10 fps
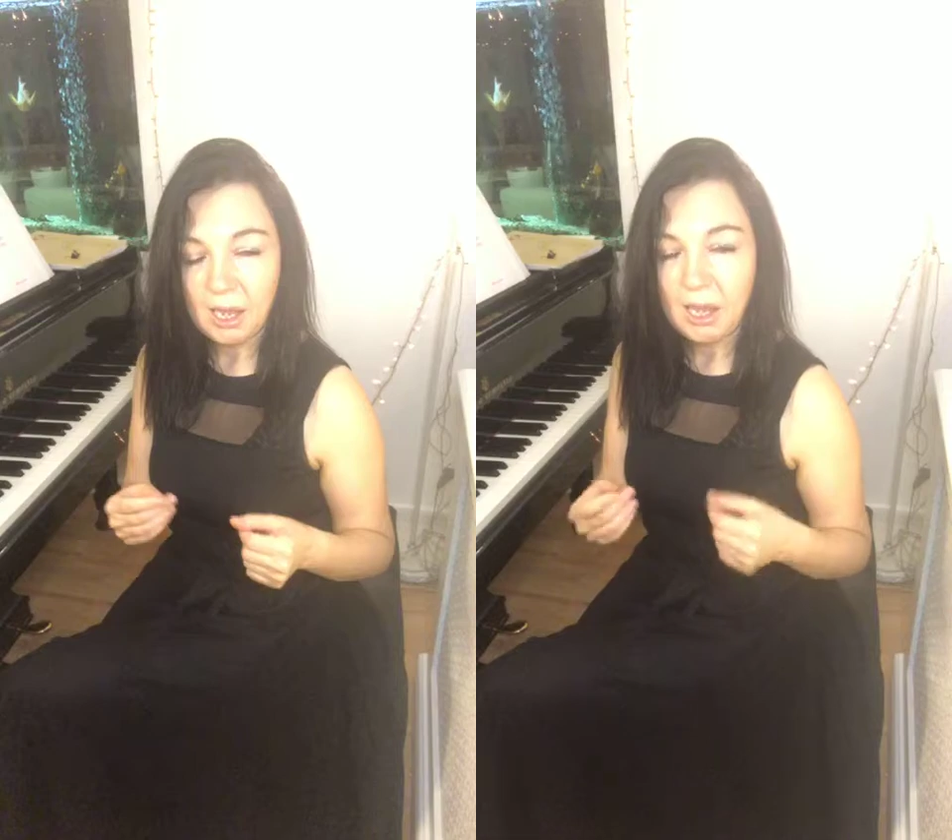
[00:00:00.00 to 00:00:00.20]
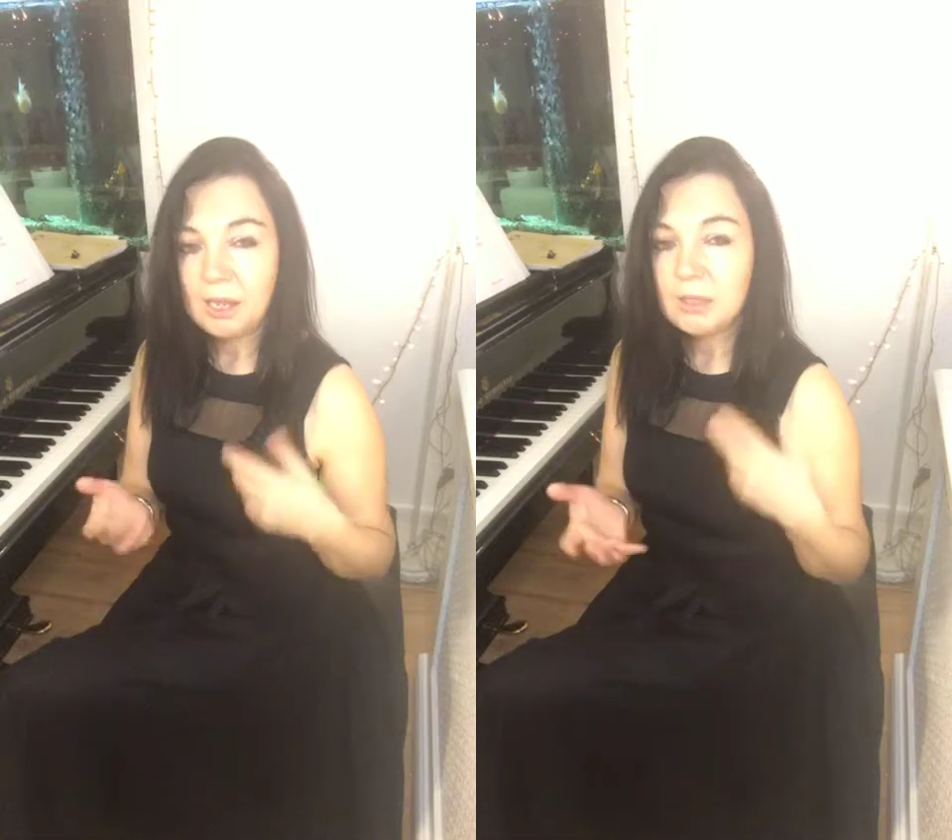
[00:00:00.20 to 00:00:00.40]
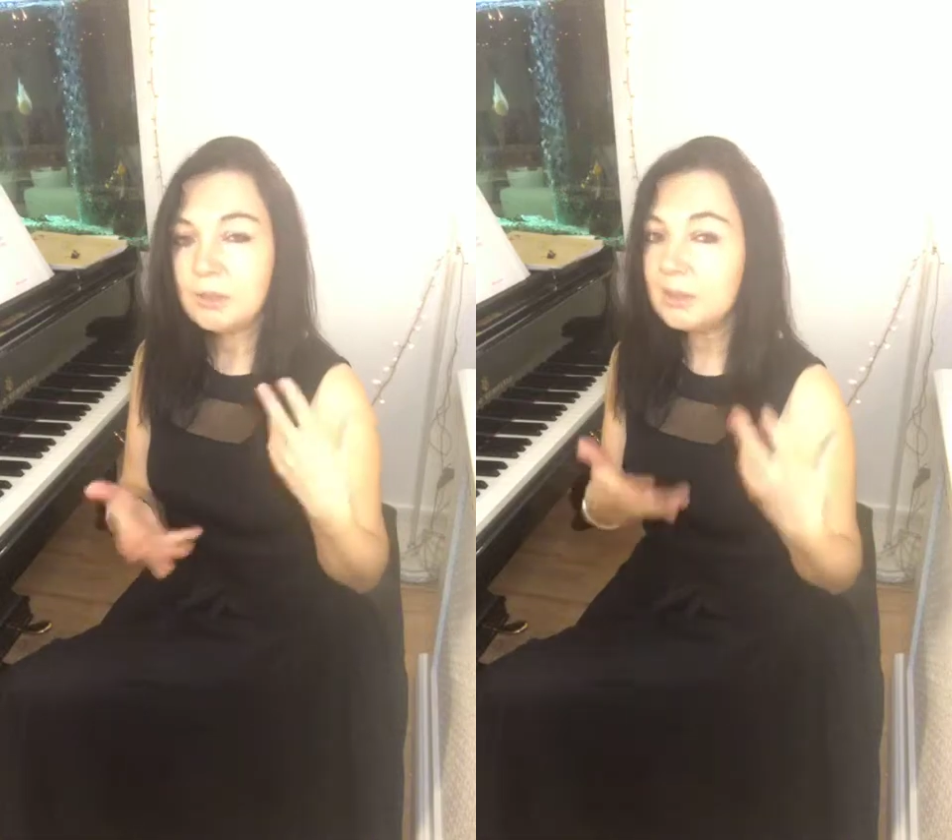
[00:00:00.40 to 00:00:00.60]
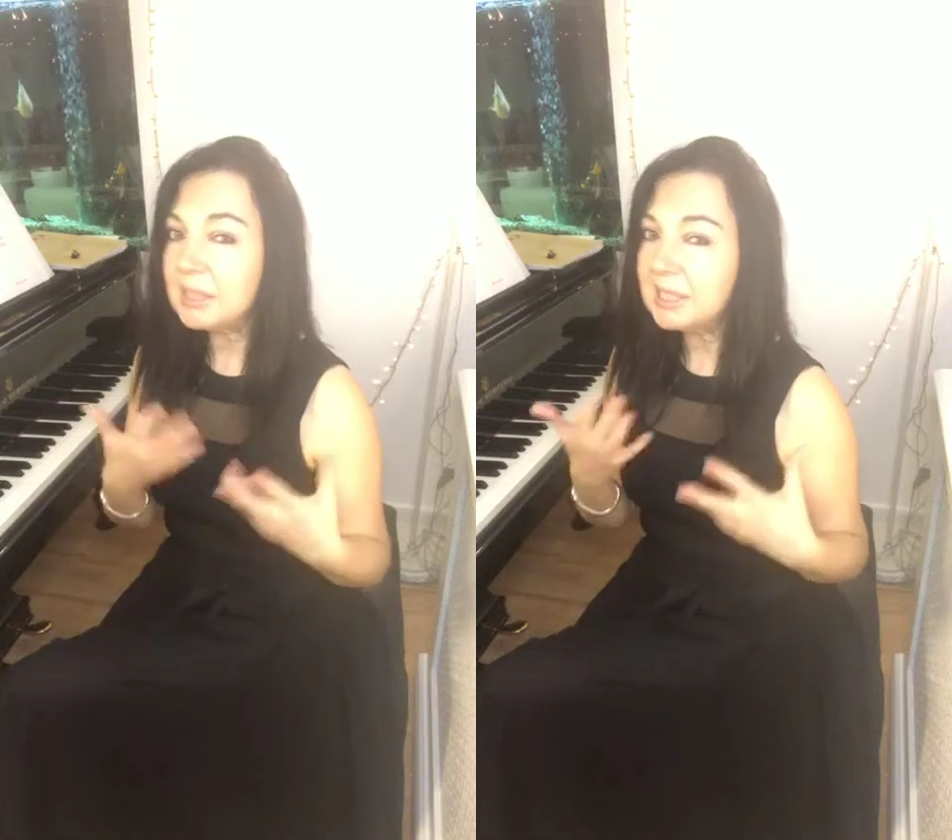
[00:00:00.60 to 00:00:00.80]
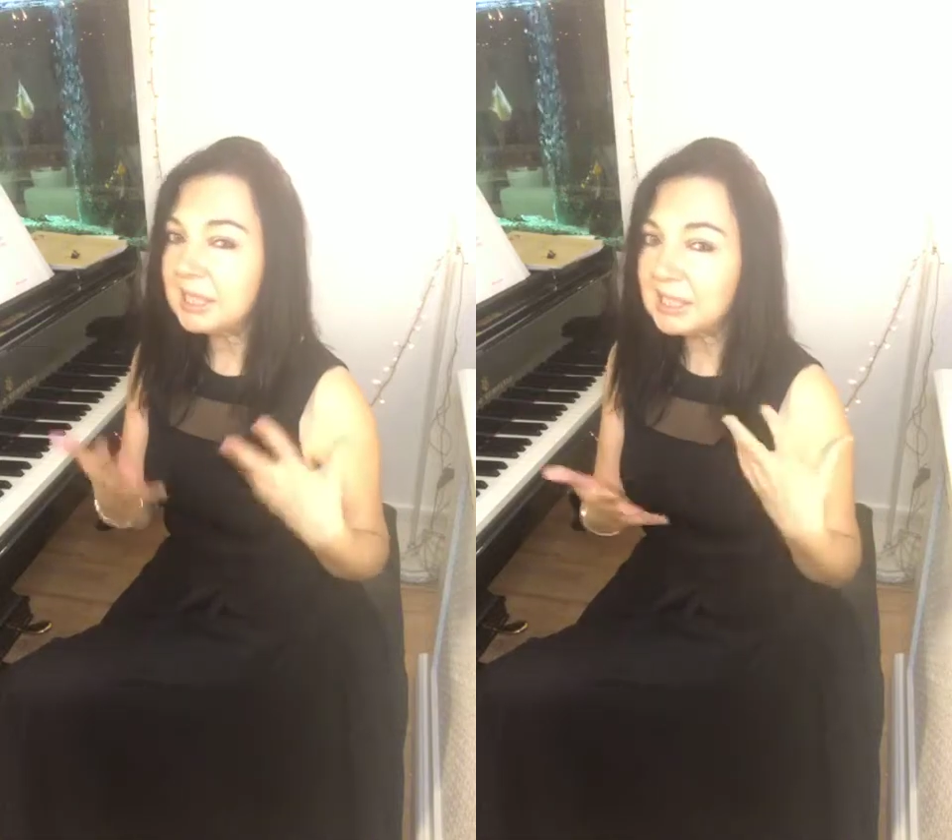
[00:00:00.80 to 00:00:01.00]
So the
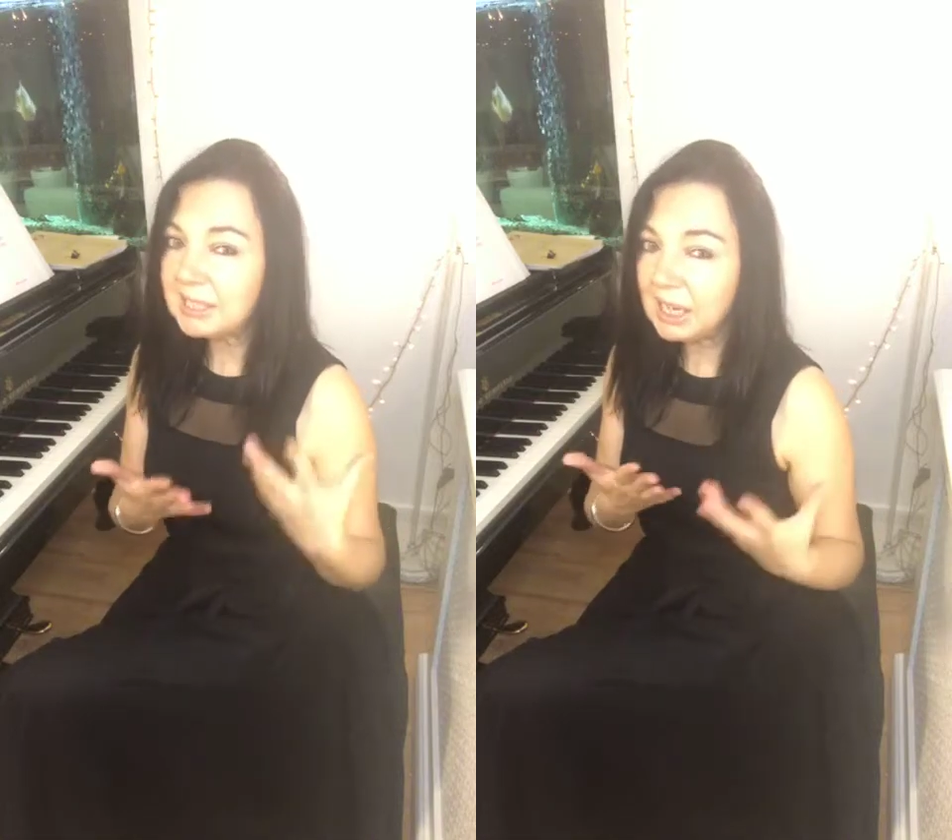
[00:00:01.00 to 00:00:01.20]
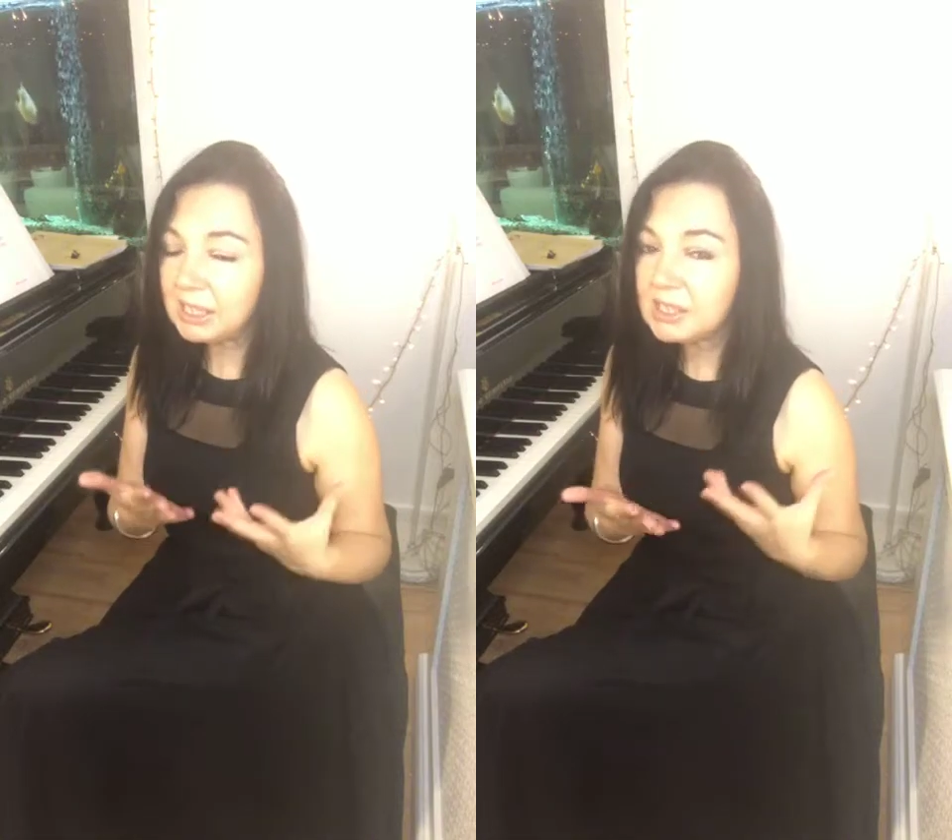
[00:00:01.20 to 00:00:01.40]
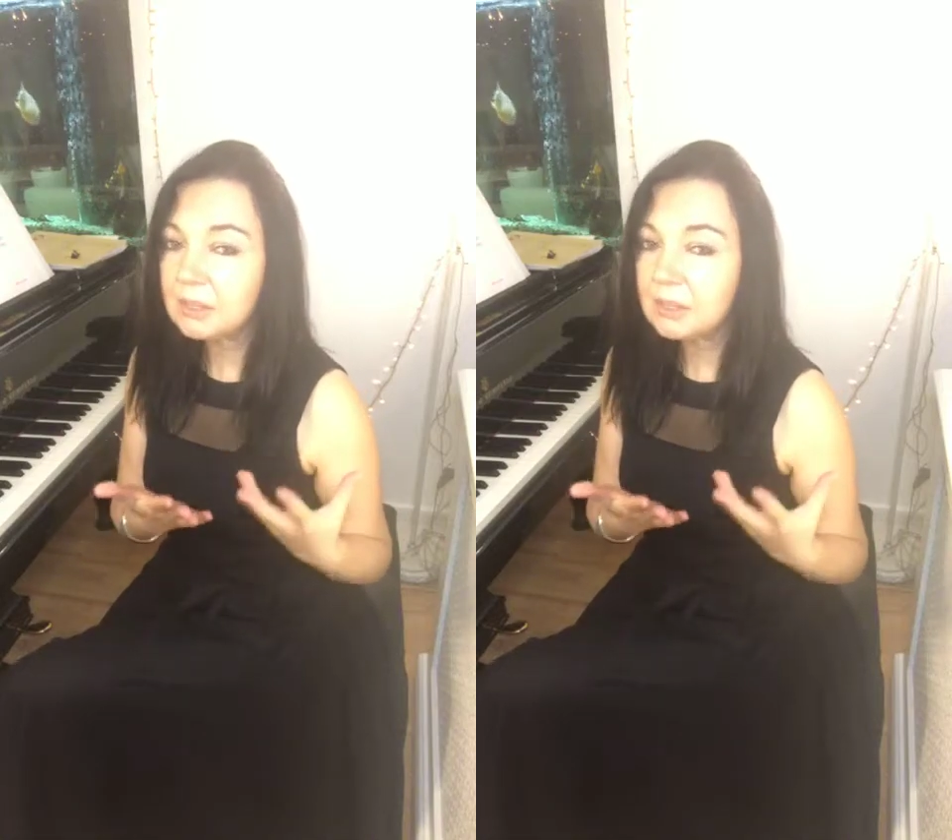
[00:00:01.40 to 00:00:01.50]
sensation